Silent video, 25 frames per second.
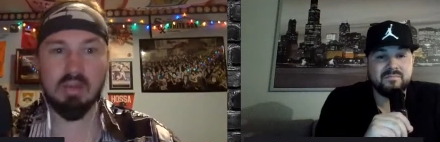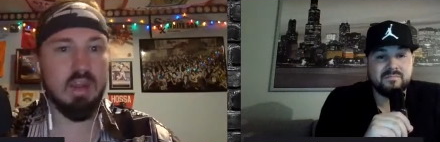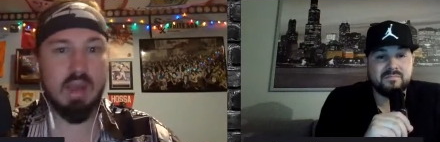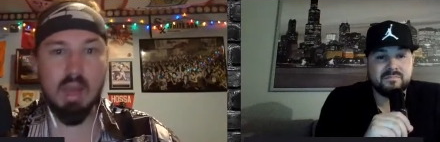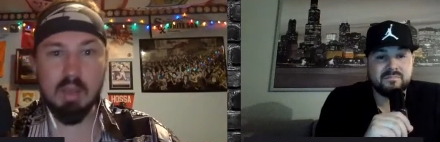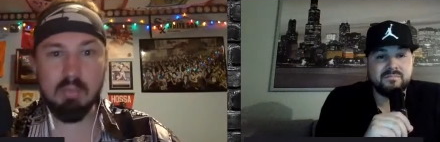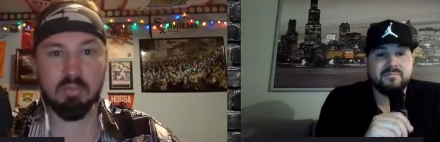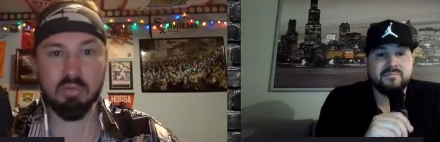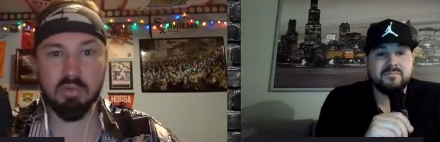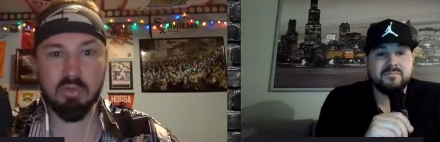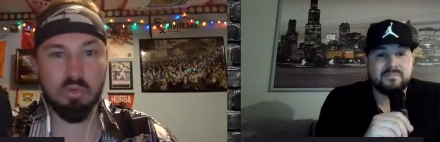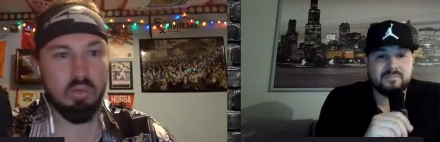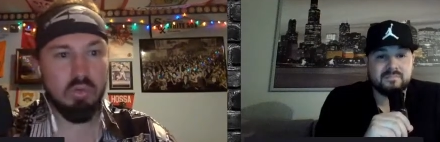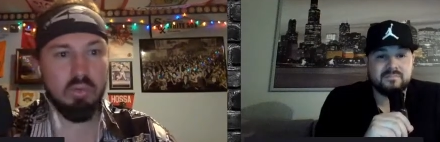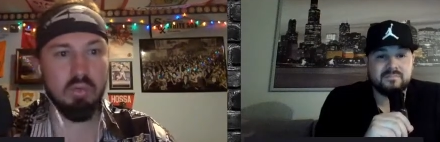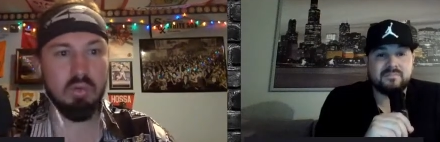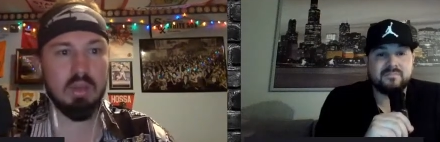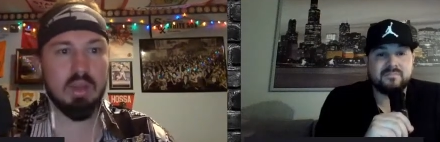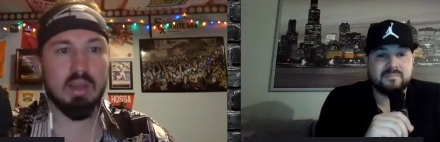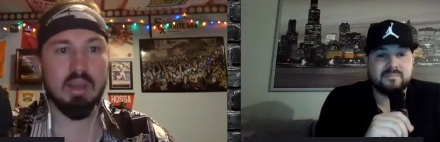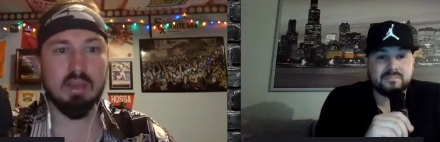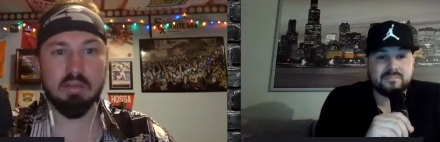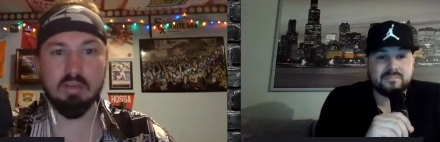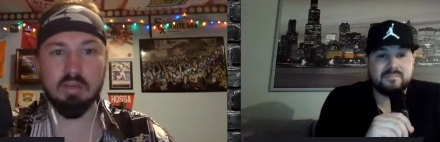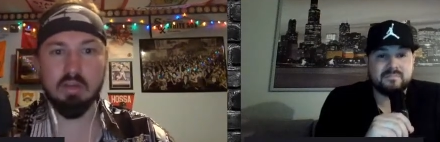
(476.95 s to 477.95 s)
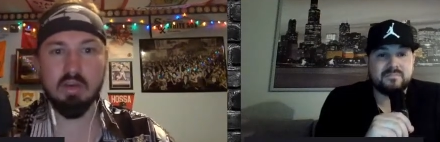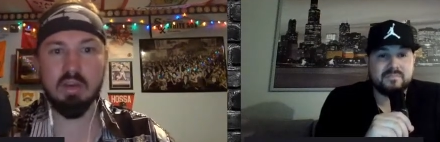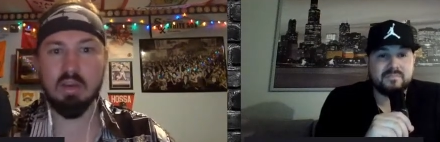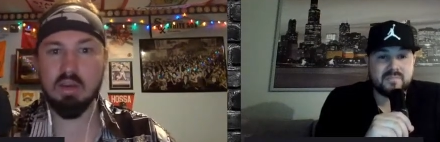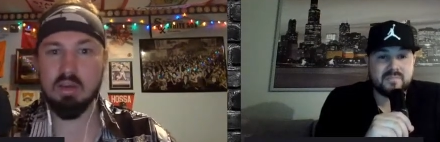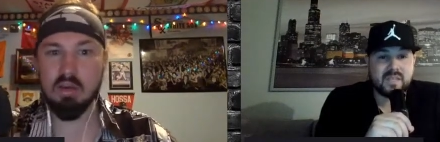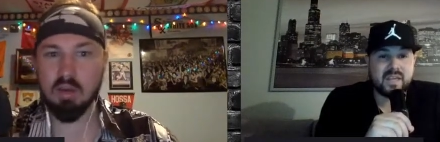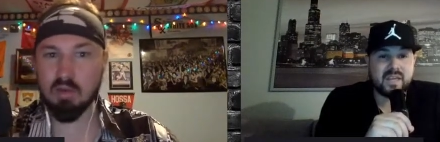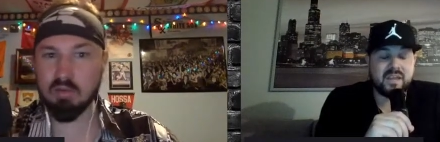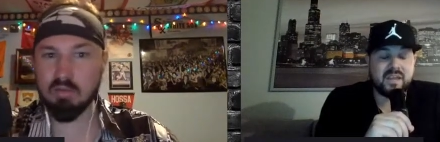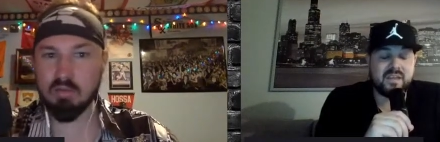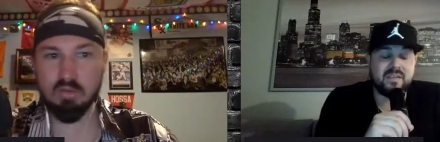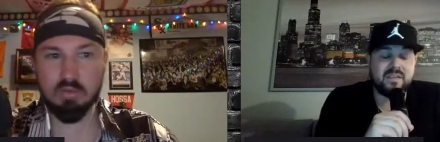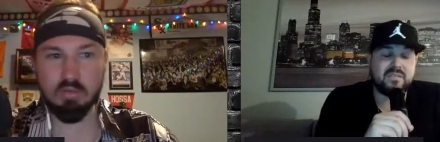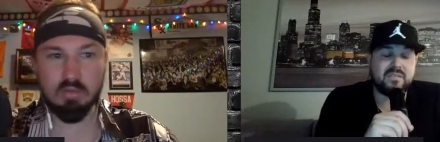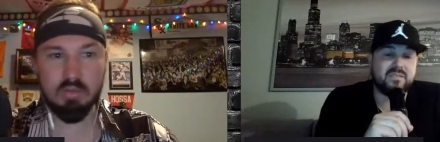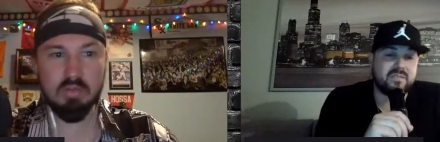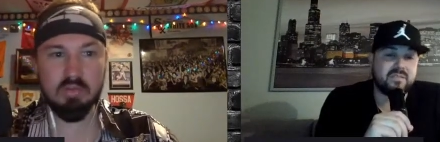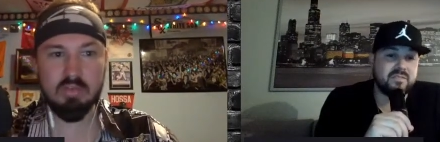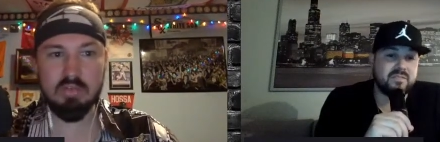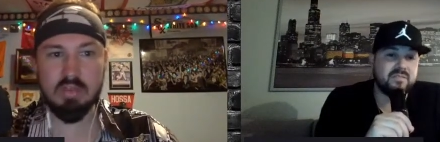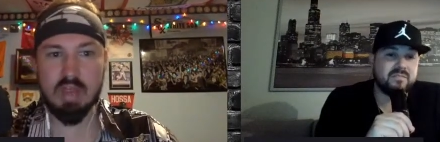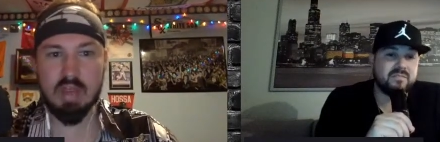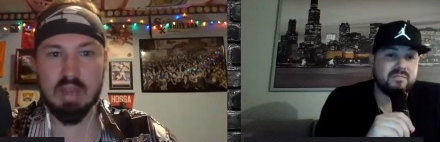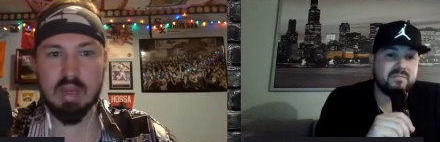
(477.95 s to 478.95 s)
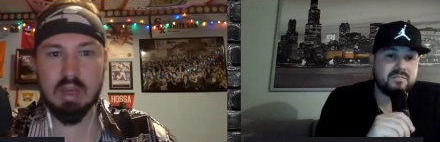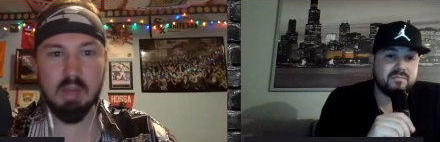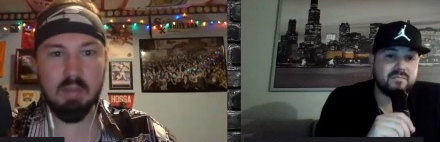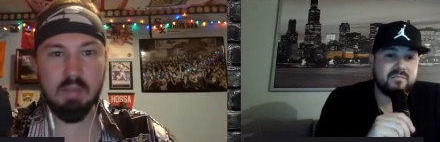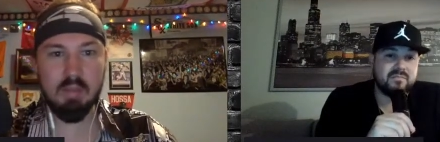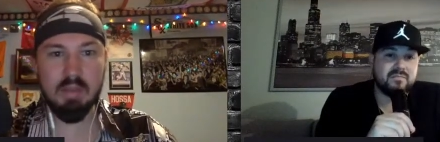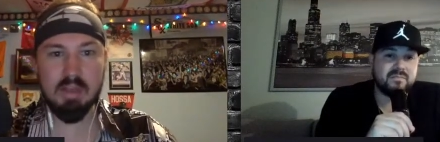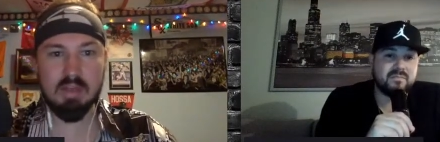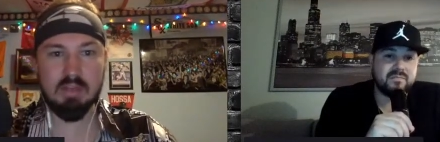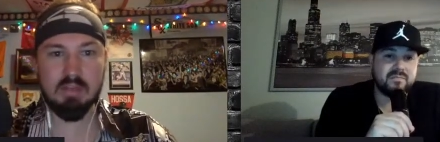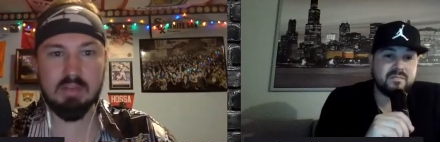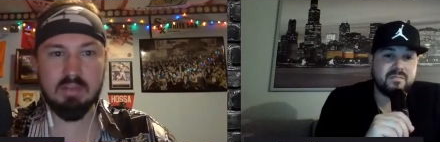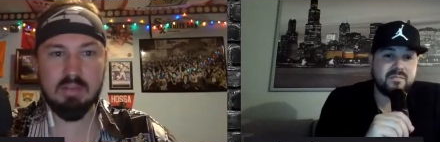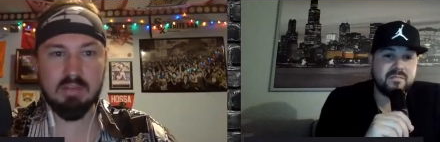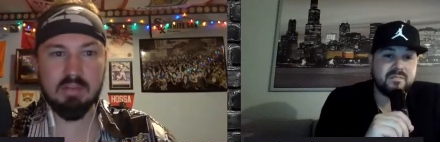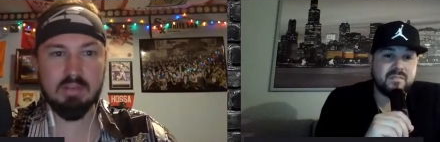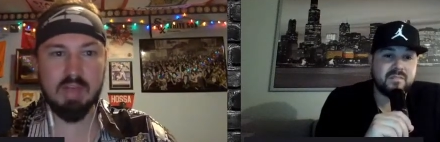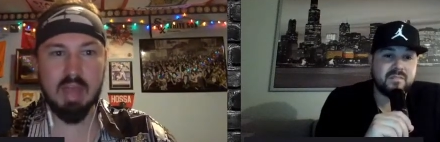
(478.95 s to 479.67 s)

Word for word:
Speaker 1: It absolutely is. You got to see where you stack up against these